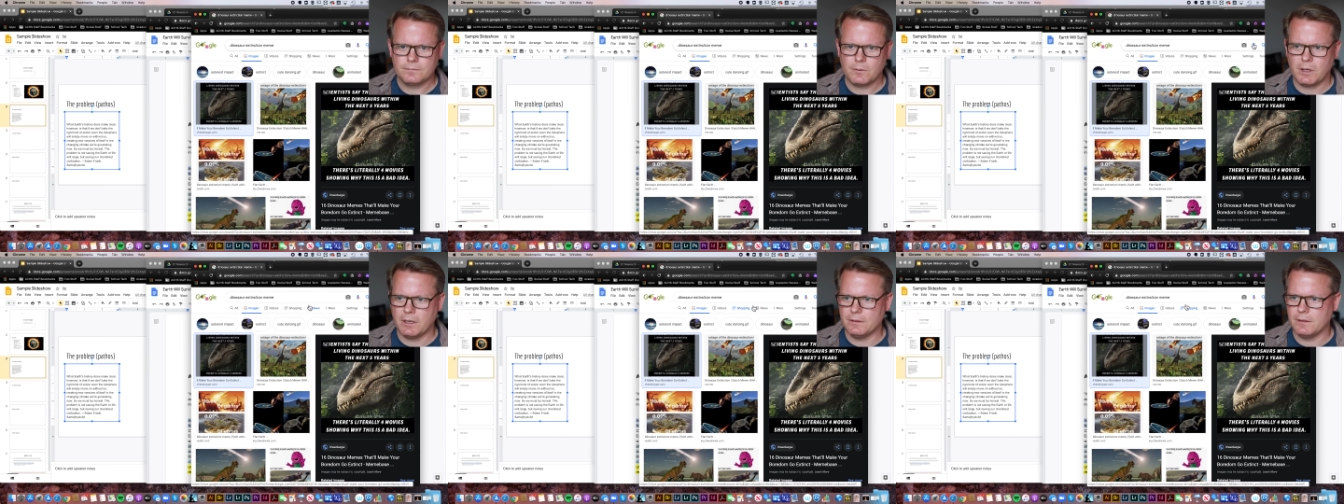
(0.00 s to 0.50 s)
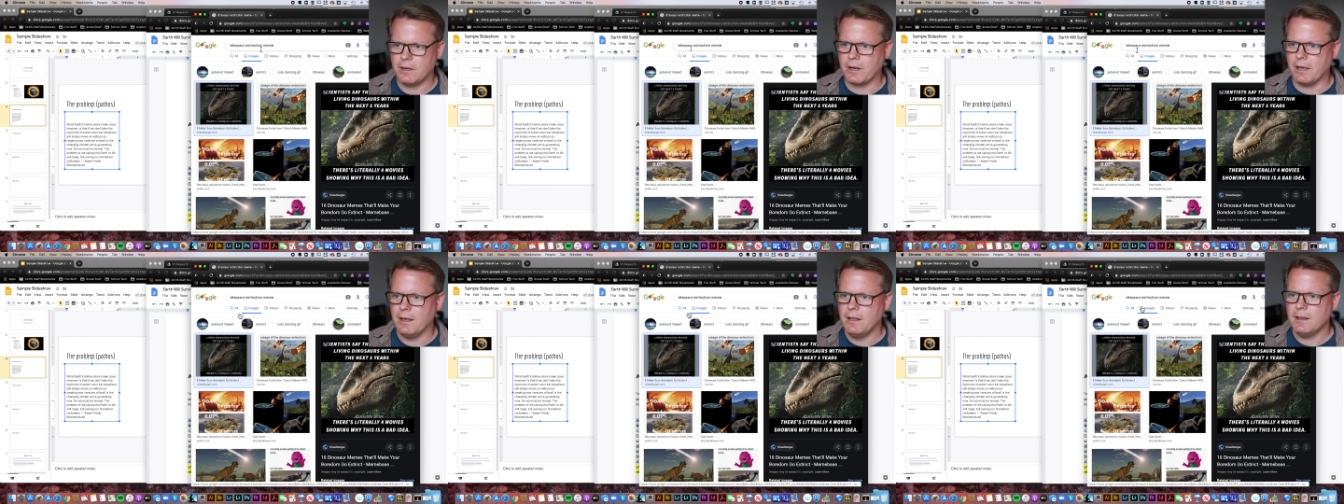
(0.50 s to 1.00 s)
Well,
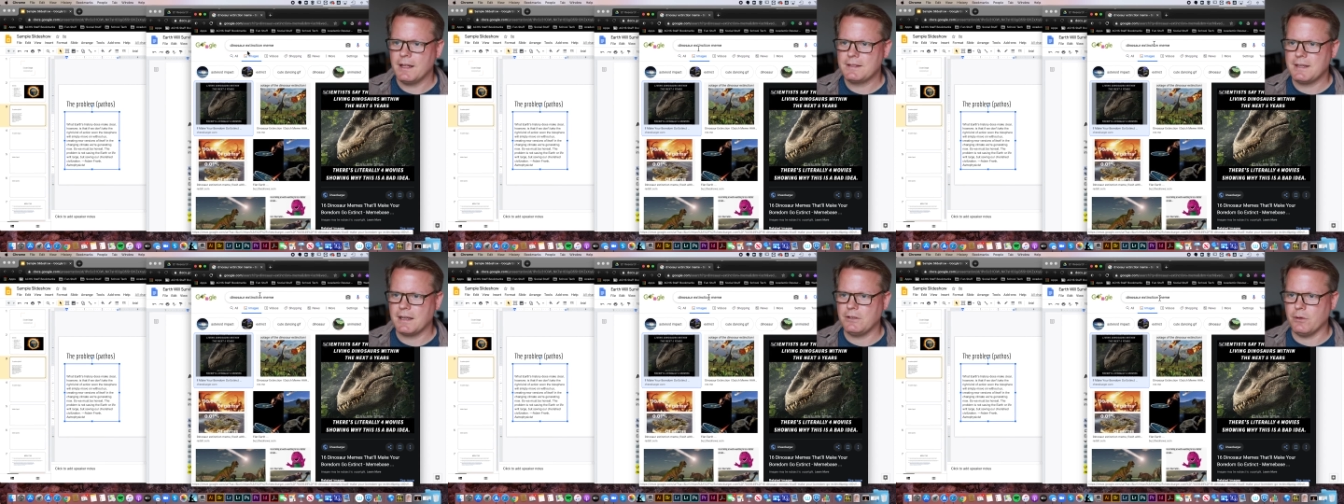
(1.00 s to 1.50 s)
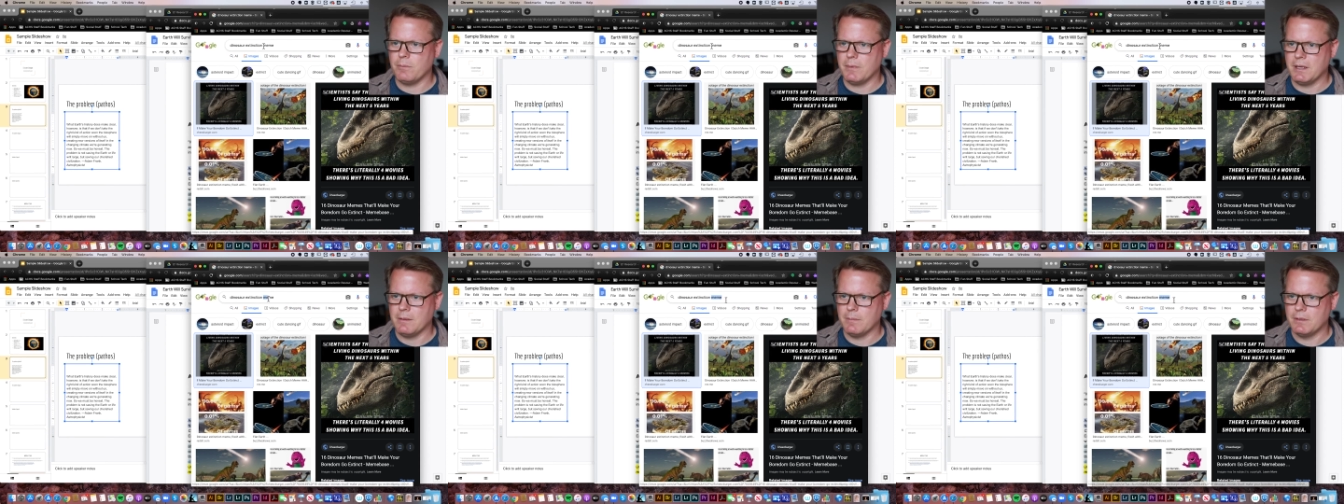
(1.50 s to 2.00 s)
okay. Let's not do a
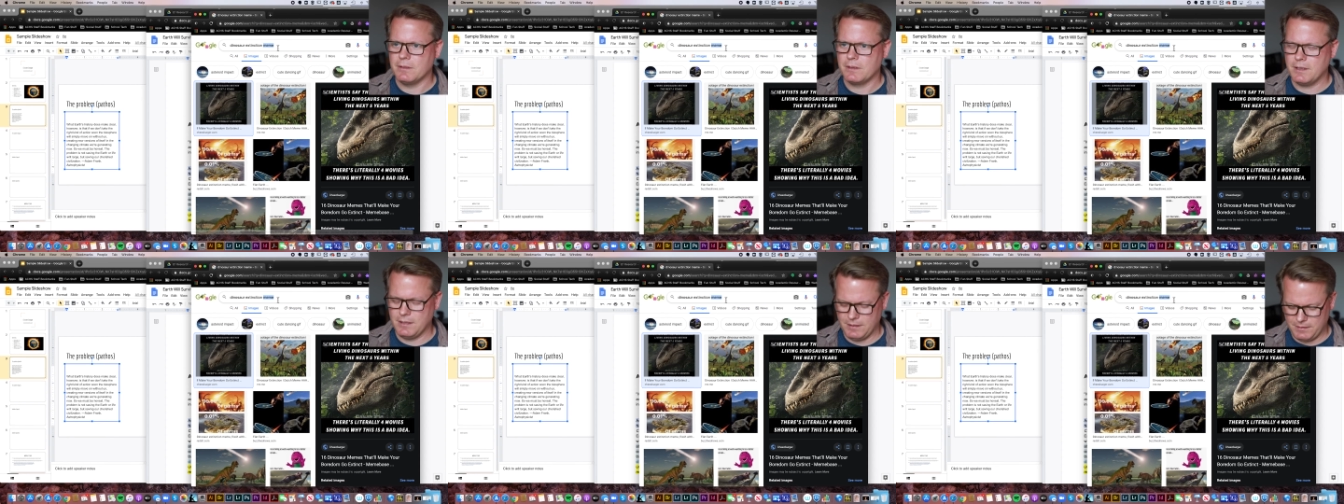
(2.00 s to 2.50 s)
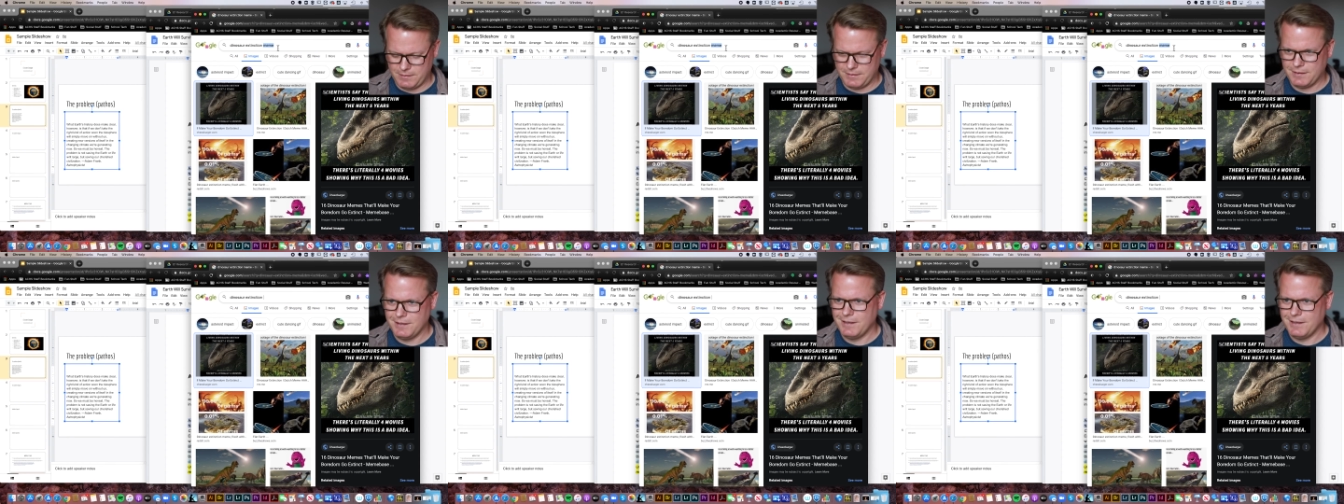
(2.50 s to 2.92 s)
meme because